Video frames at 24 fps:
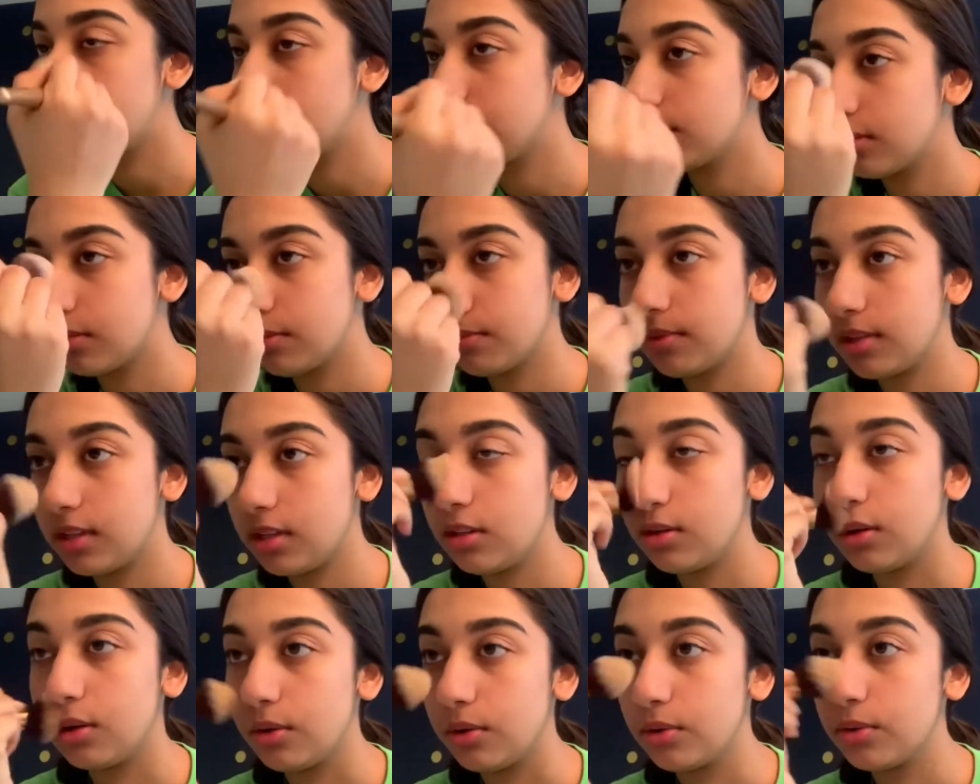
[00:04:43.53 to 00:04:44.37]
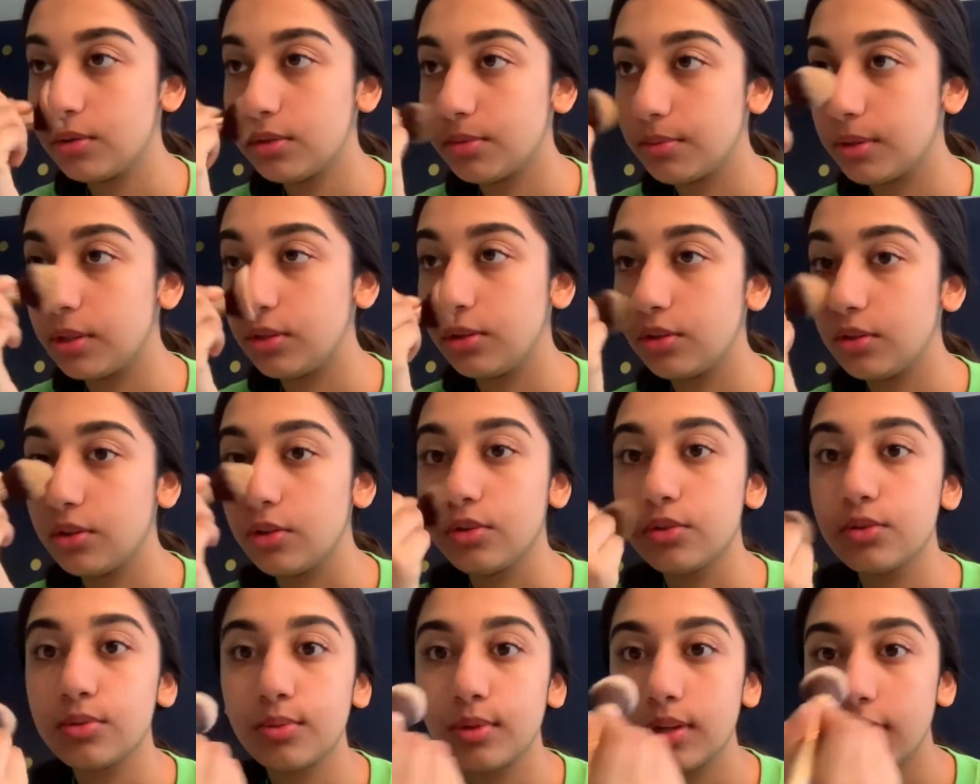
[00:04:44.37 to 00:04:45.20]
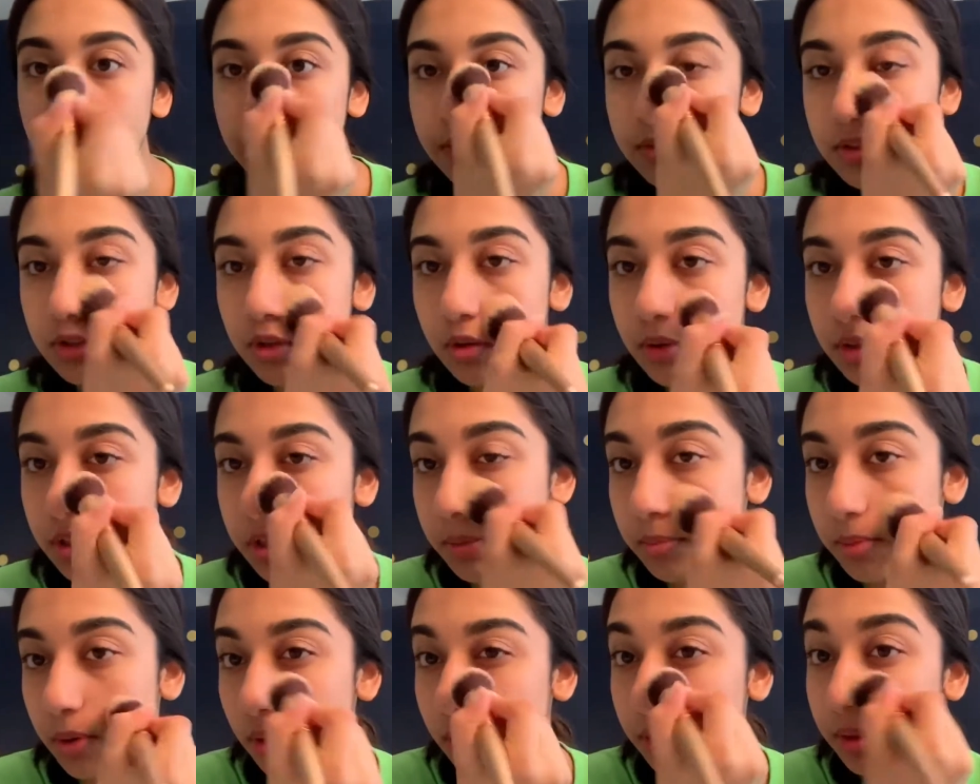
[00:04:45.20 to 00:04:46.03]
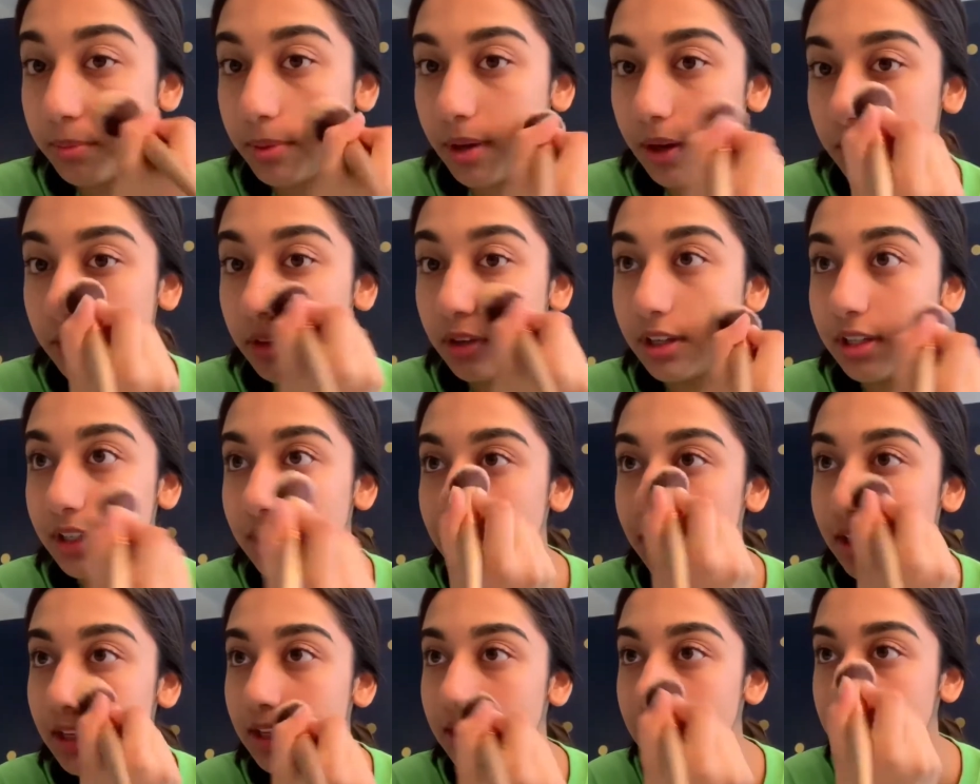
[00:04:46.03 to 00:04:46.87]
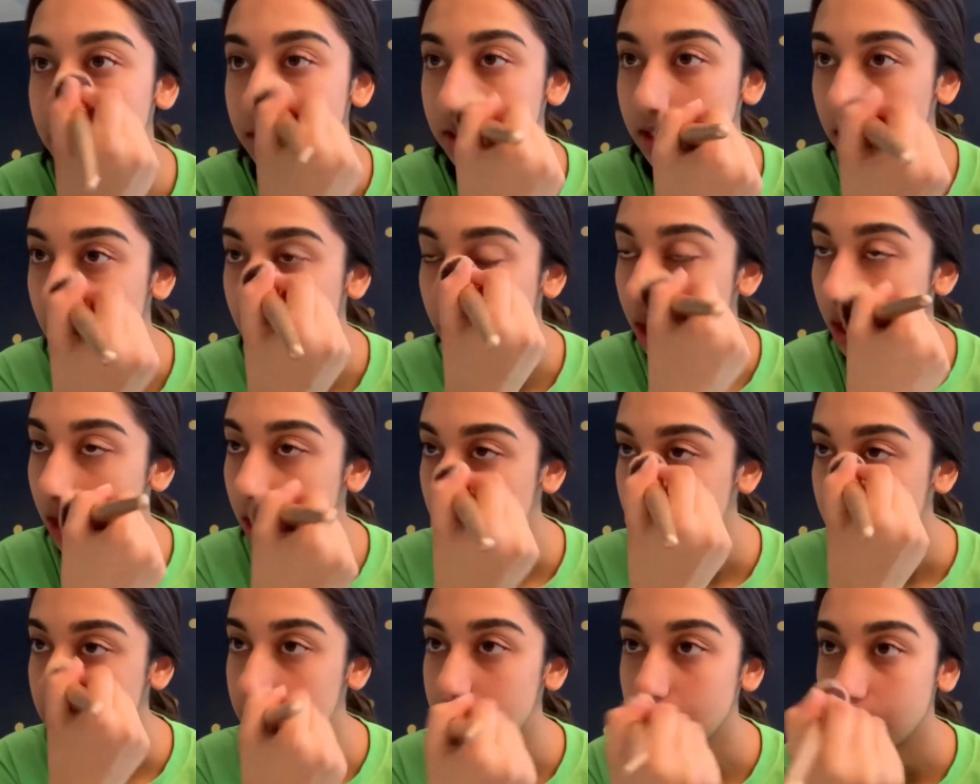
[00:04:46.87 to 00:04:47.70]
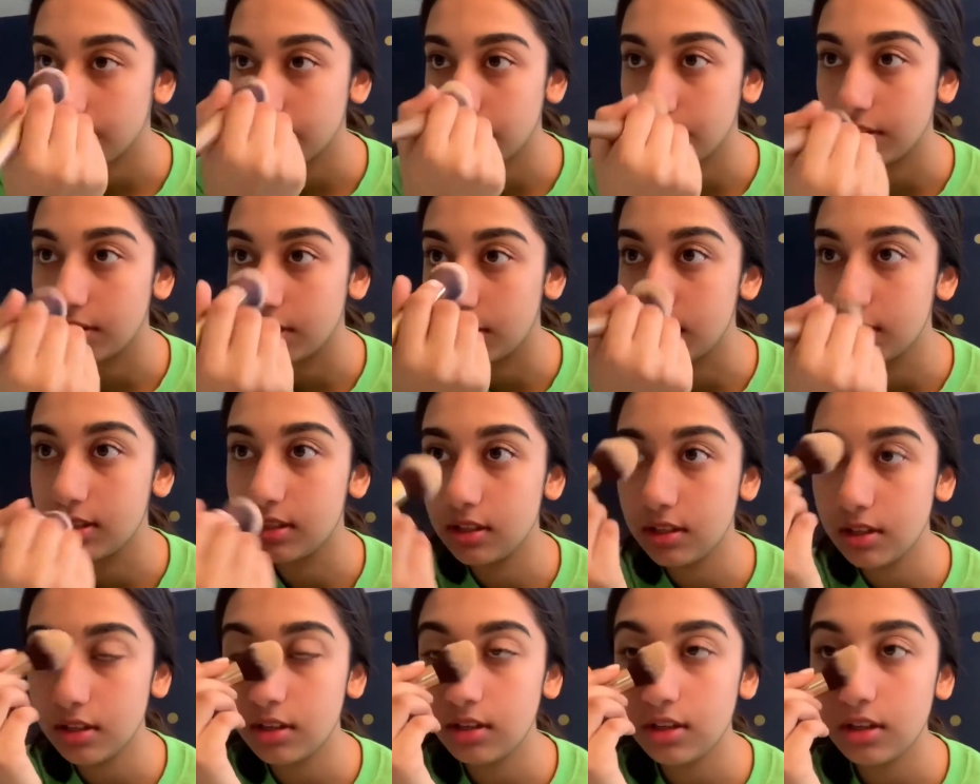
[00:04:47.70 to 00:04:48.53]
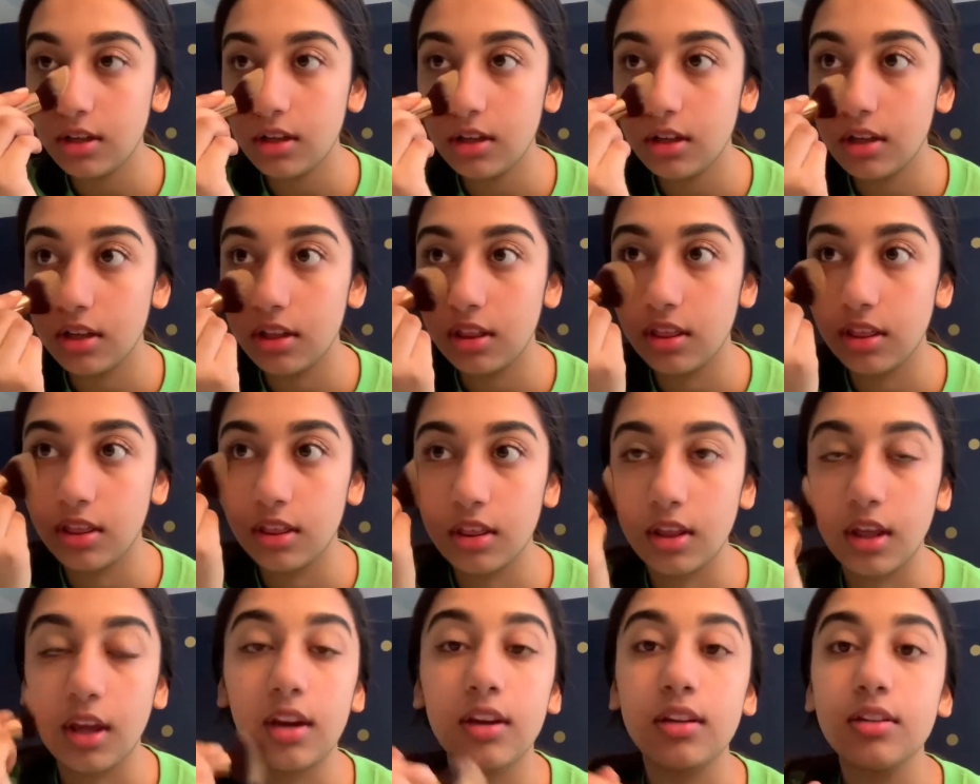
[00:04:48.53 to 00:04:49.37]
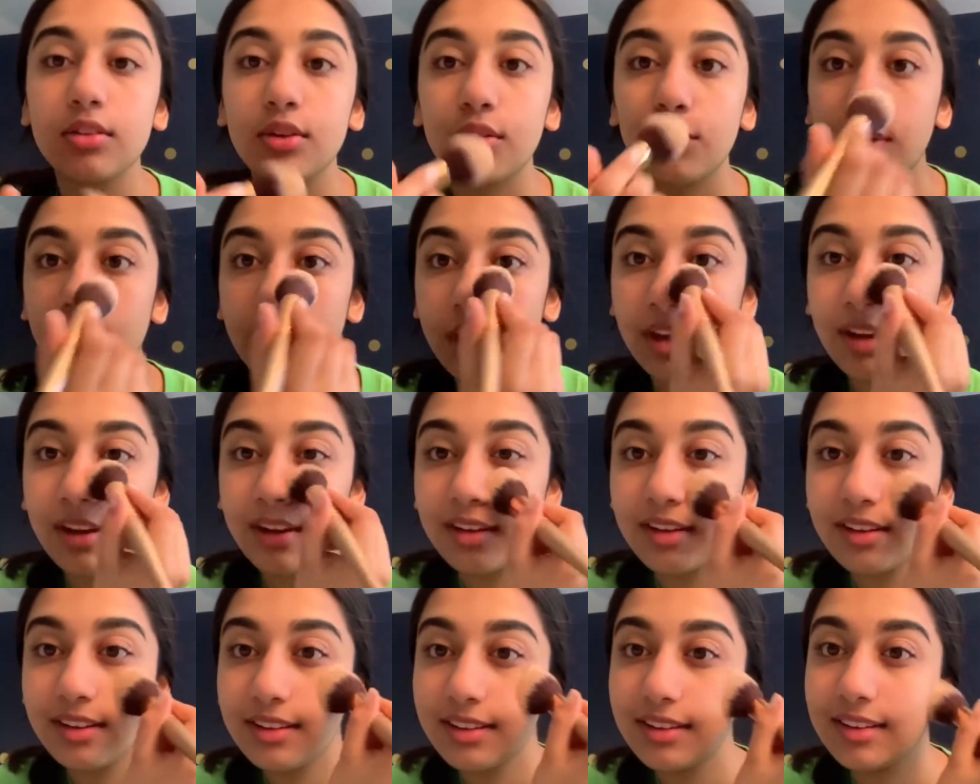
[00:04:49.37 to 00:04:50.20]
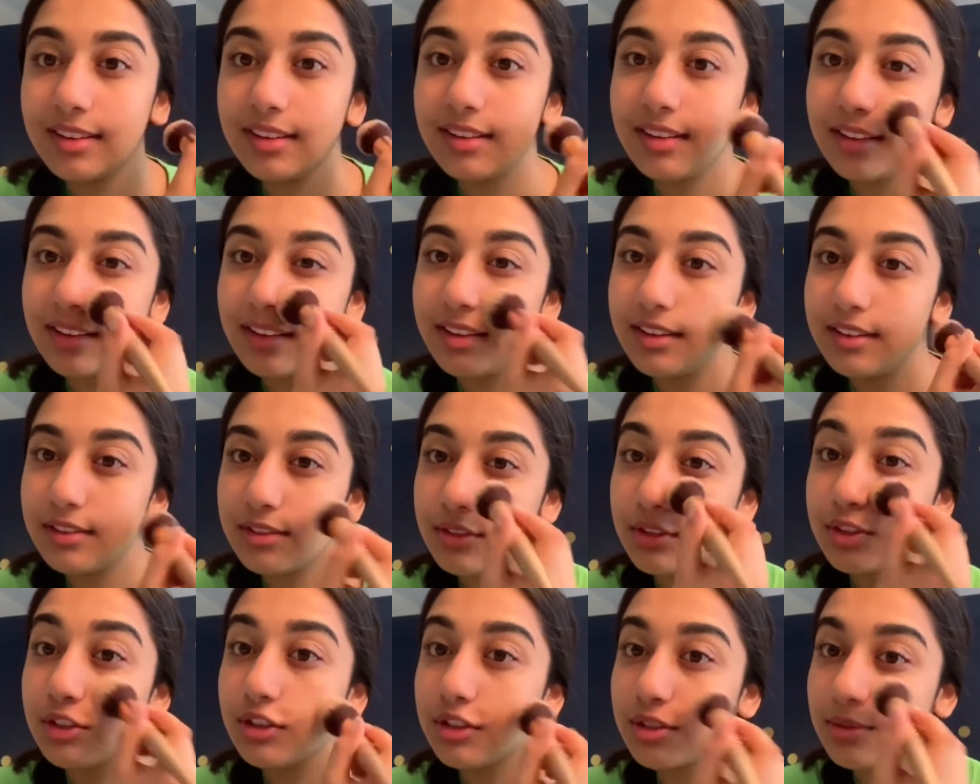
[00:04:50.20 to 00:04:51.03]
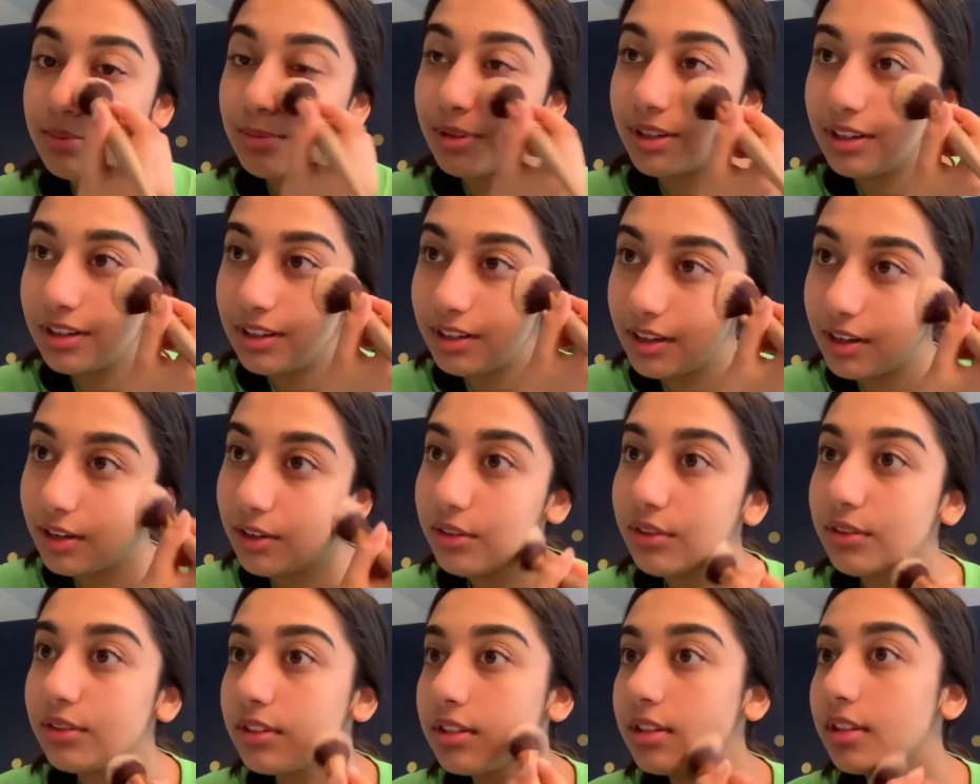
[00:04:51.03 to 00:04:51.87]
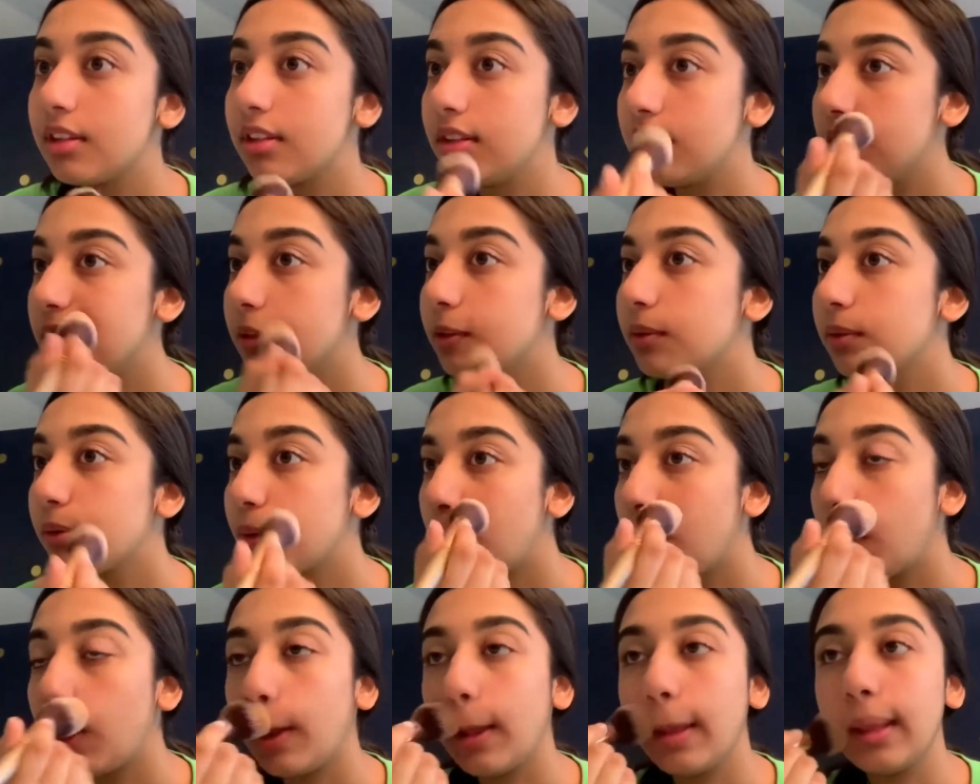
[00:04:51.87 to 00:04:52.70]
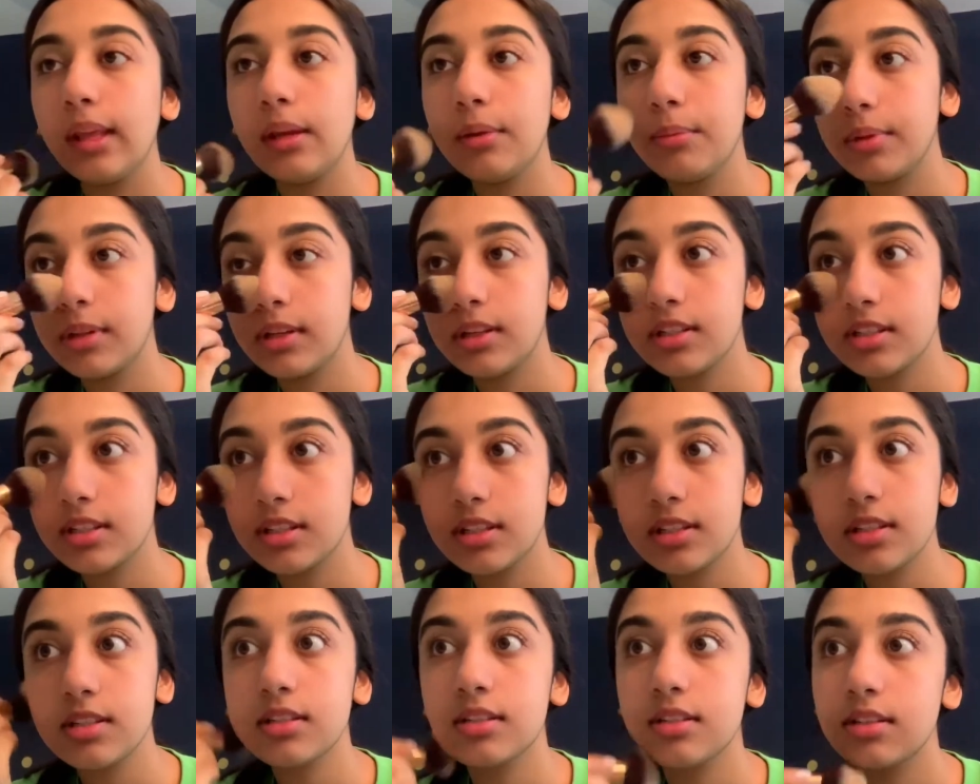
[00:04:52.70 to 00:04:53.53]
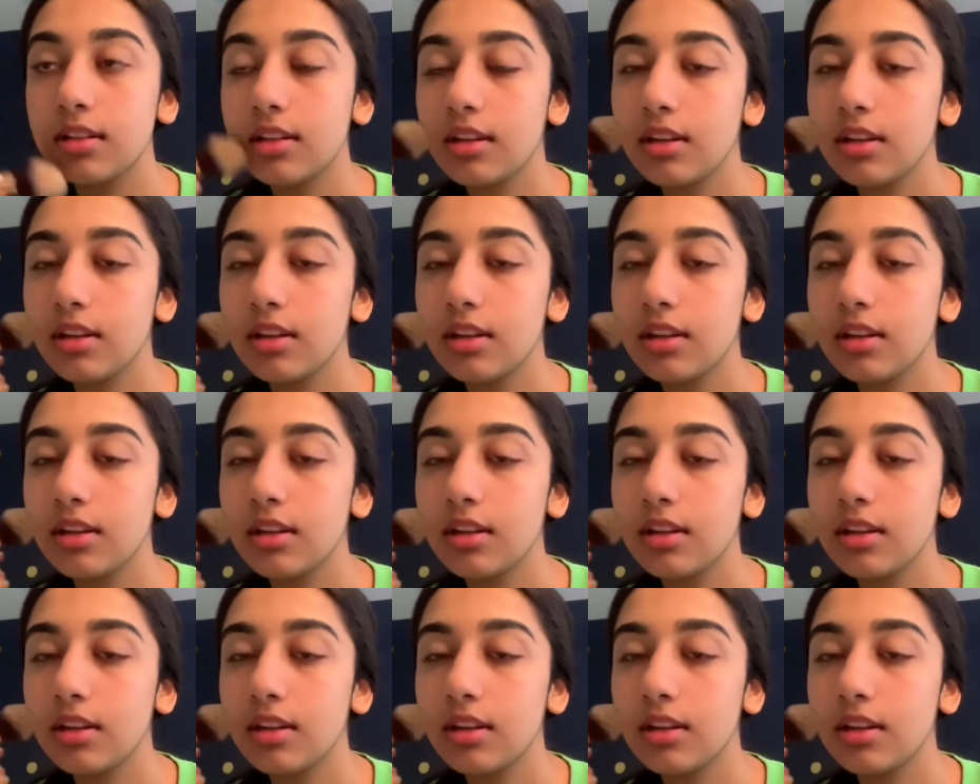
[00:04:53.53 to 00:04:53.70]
is on my nose, but your nose would have soaked up all the powder it needs. So if there isn't any, that is okay. So just spread it out to any other oily places.